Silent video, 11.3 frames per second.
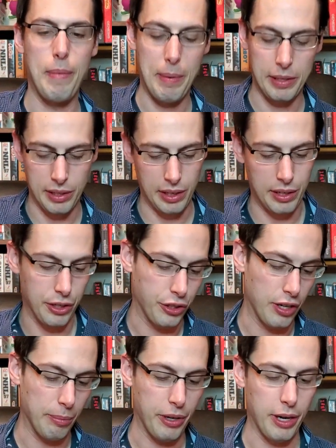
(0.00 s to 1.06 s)
maybe it's a condition
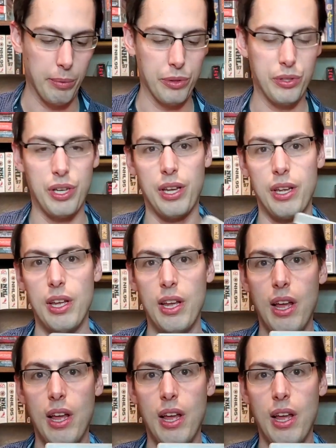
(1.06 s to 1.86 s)
upgrade, we'll see.